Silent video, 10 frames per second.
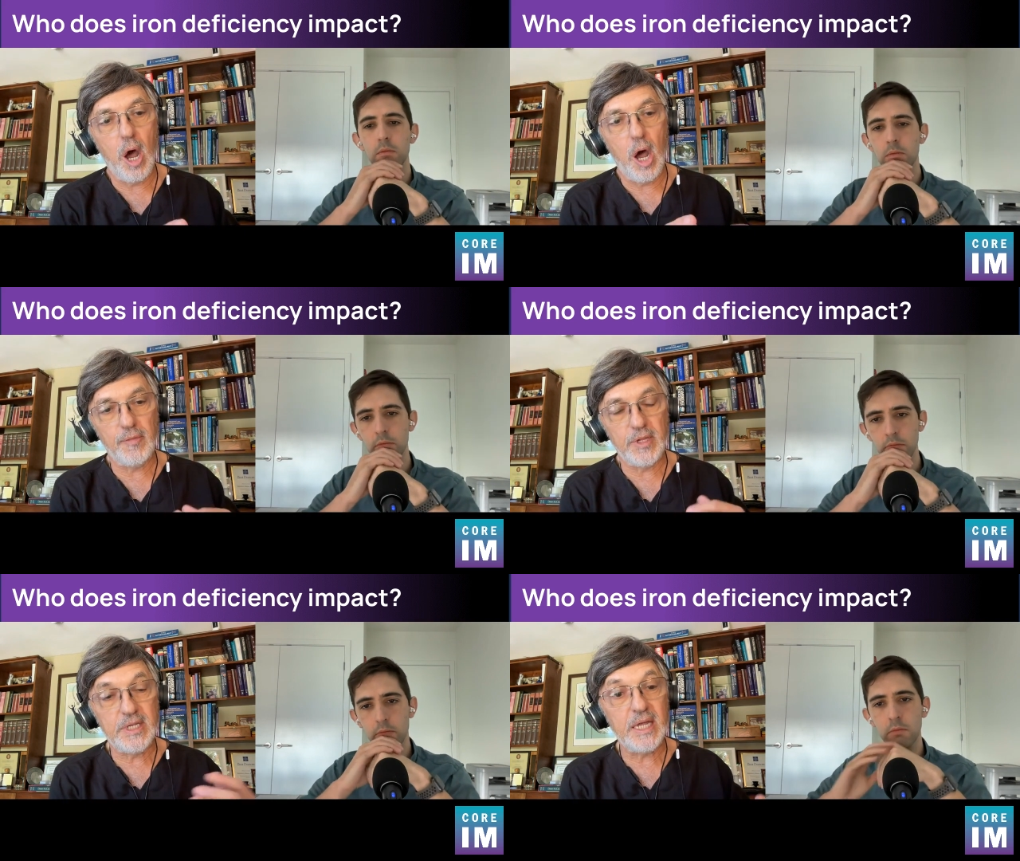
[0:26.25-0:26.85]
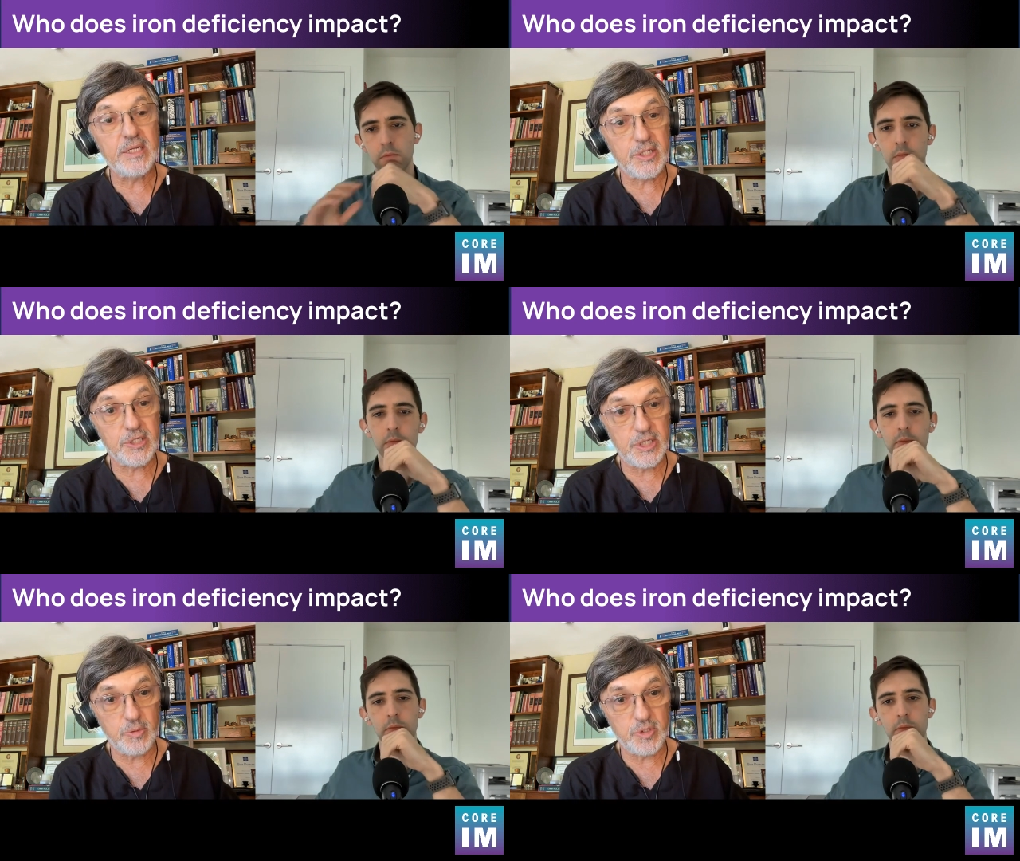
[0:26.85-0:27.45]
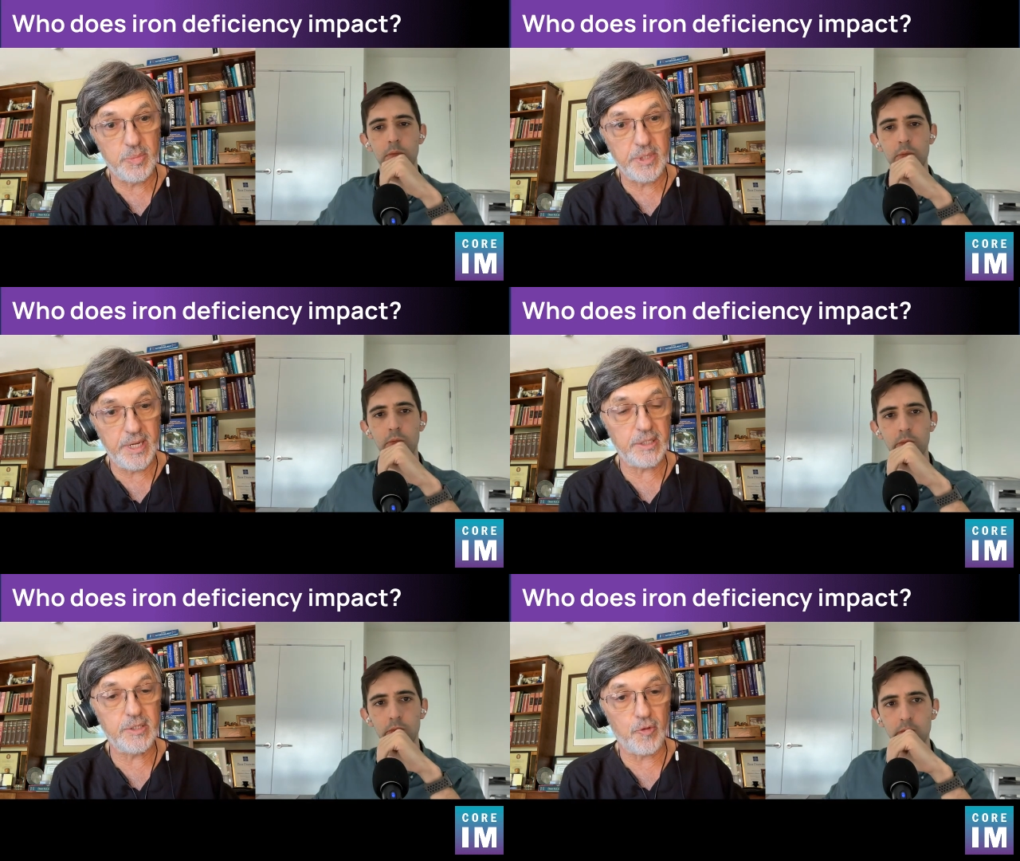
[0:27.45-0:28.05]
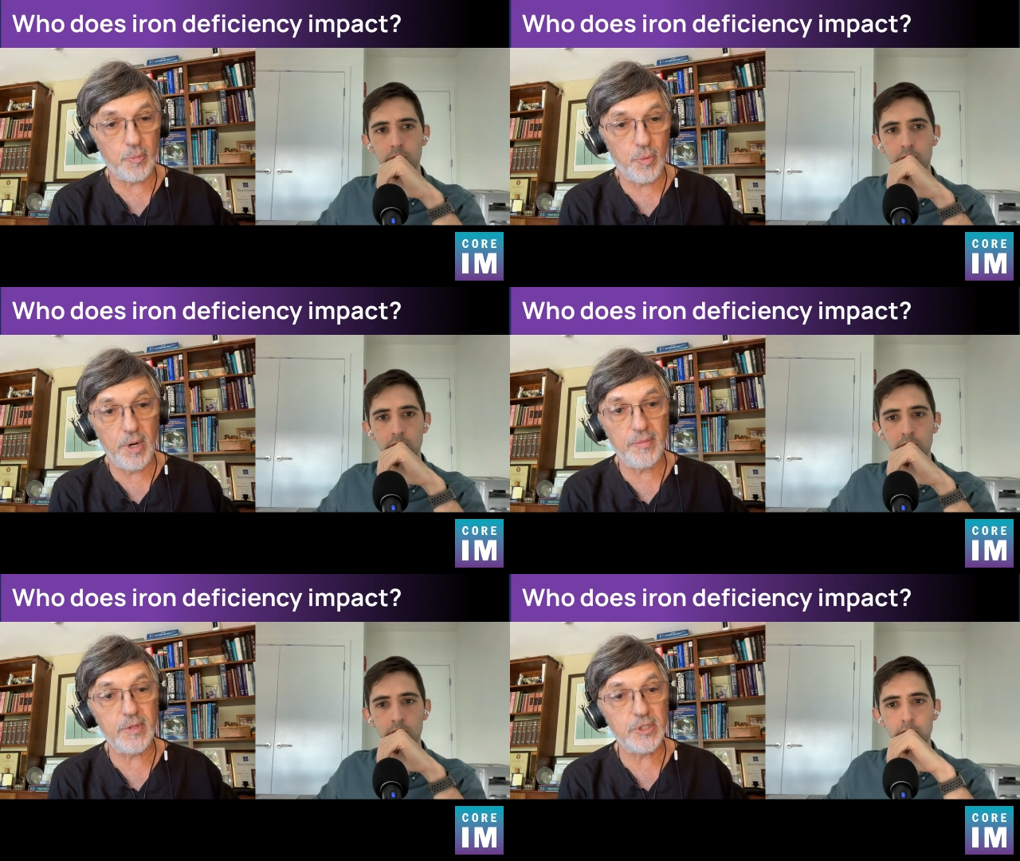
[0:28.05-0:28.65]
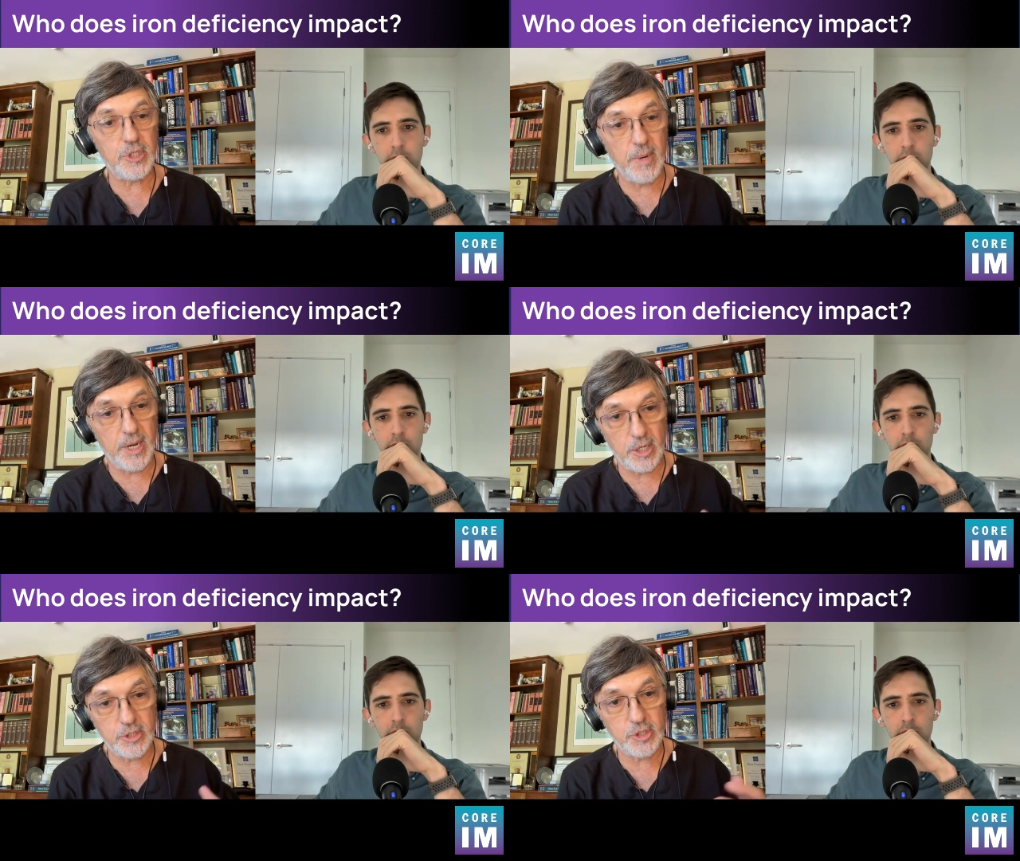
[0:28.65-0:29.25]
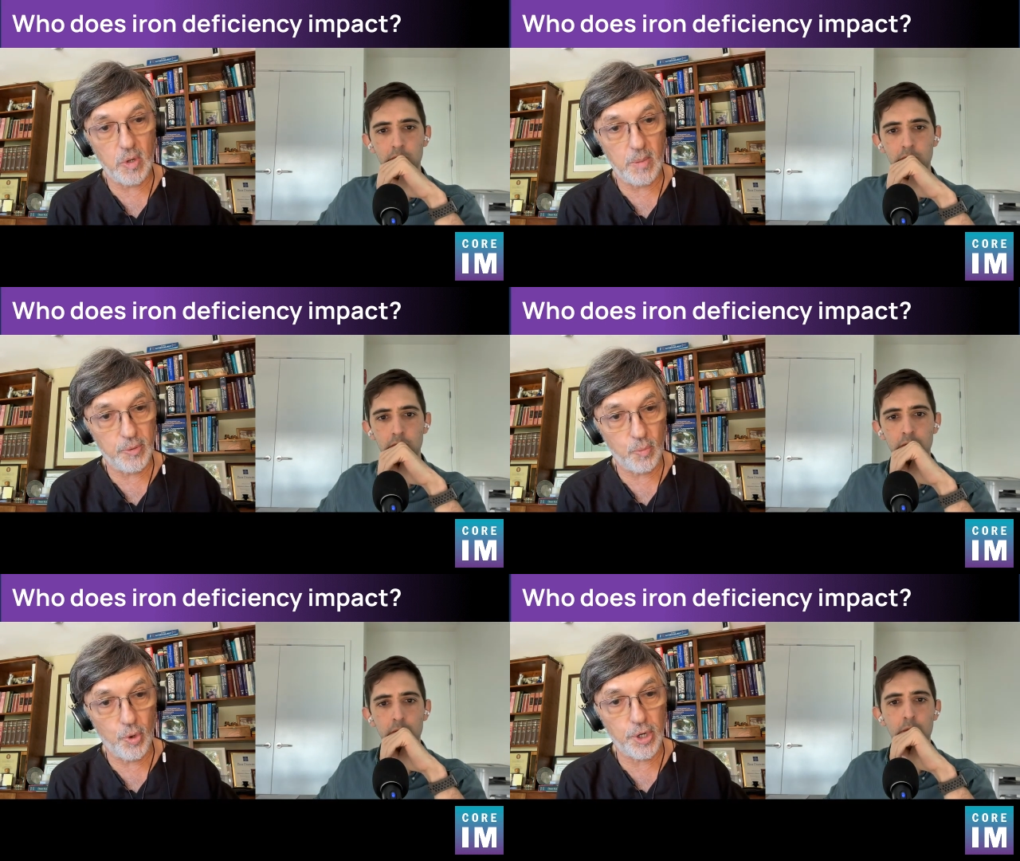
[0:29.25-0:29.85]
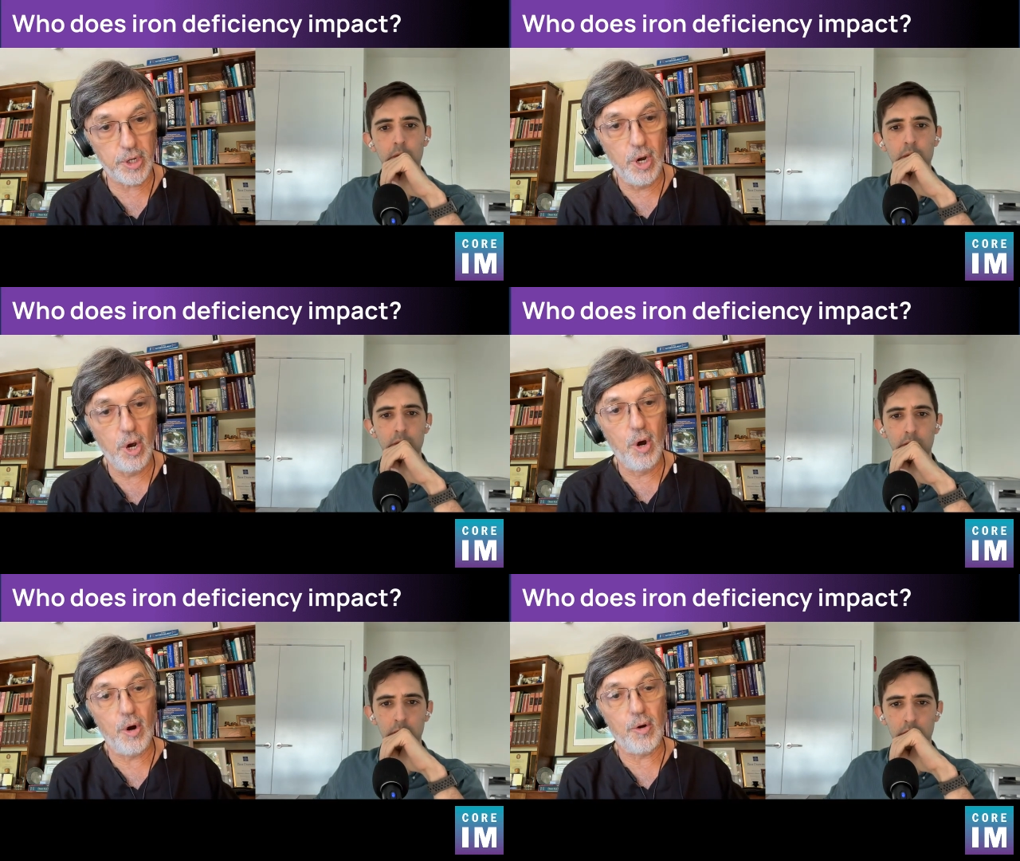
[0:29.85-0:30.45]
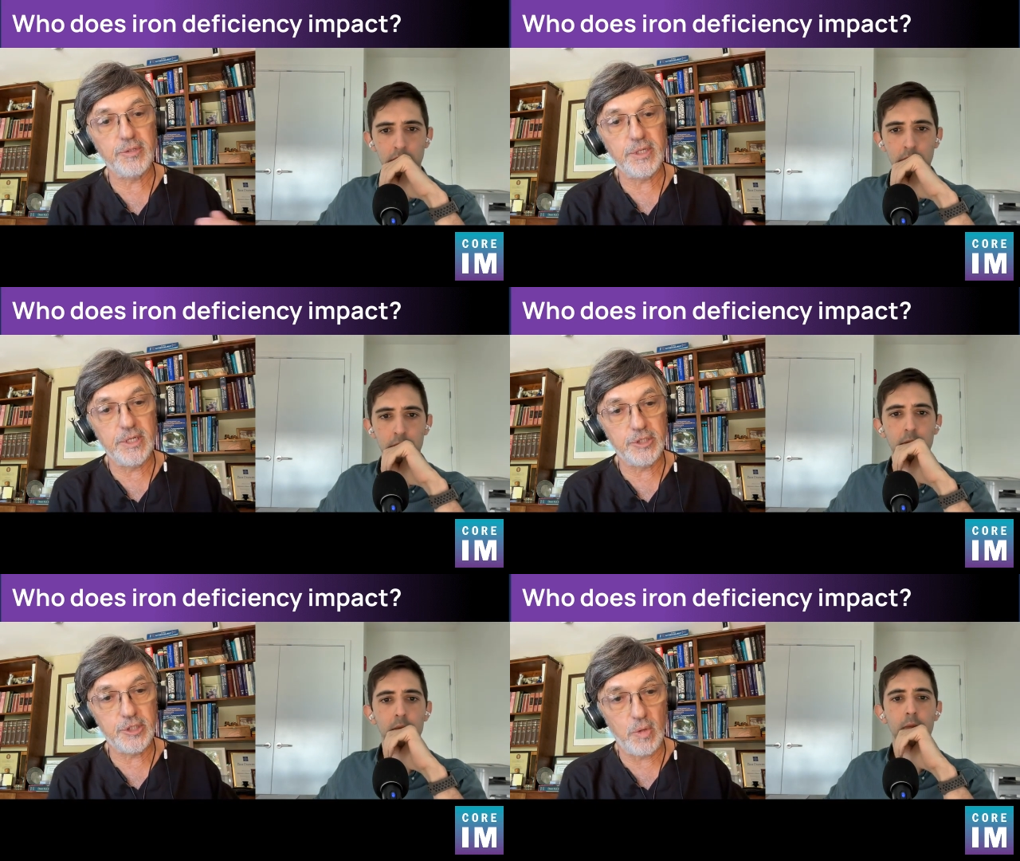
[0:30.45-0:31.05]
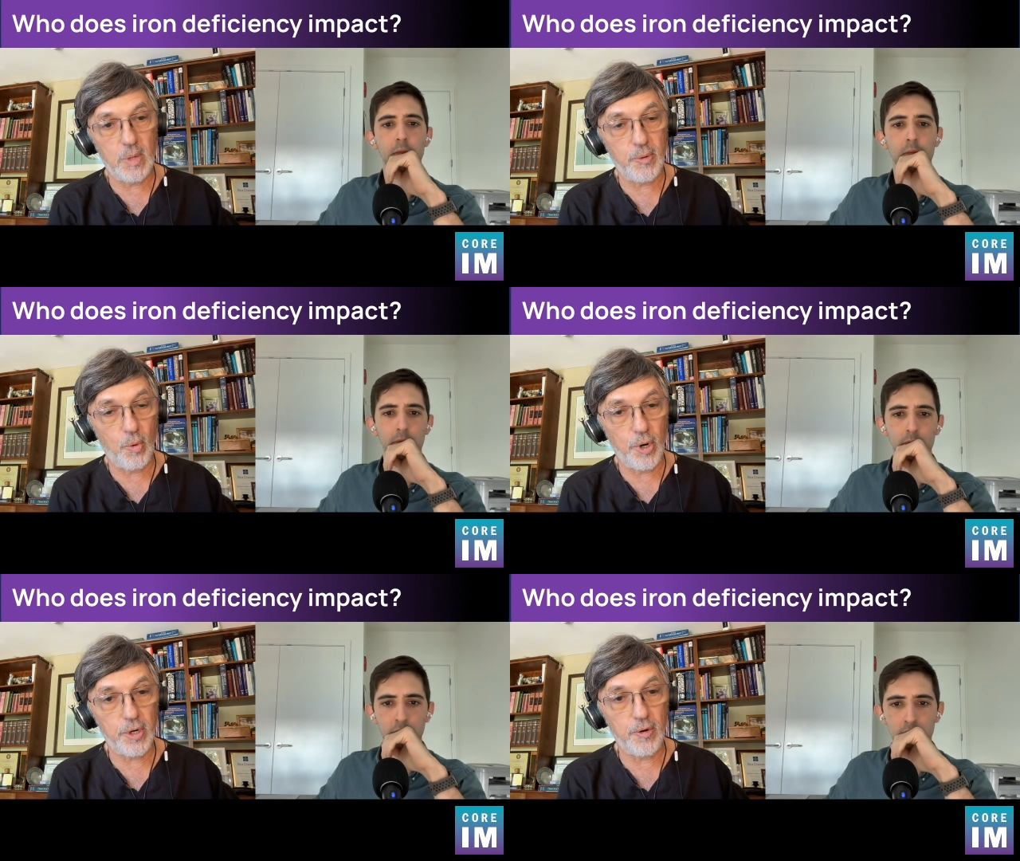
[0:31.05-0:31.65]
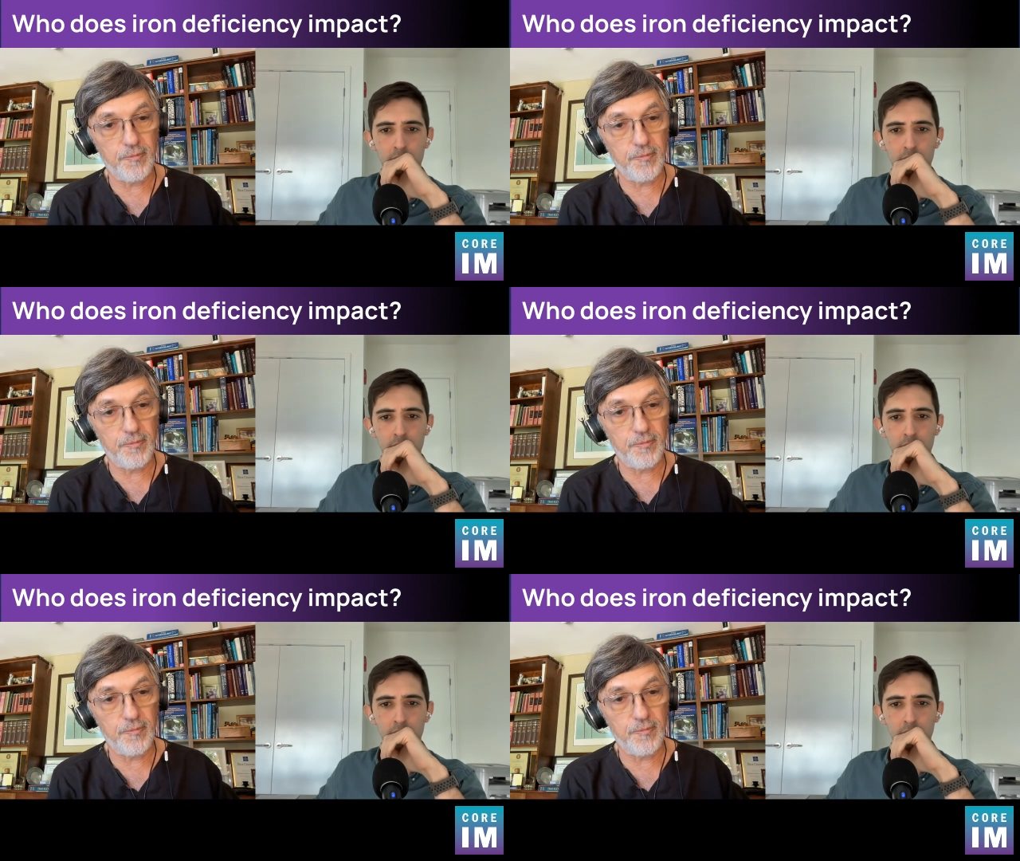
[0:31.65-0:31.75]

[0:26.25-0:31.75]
Speaker 1: on the days that she was bleeding to the point that she might not show up at work or if she did show up at work, her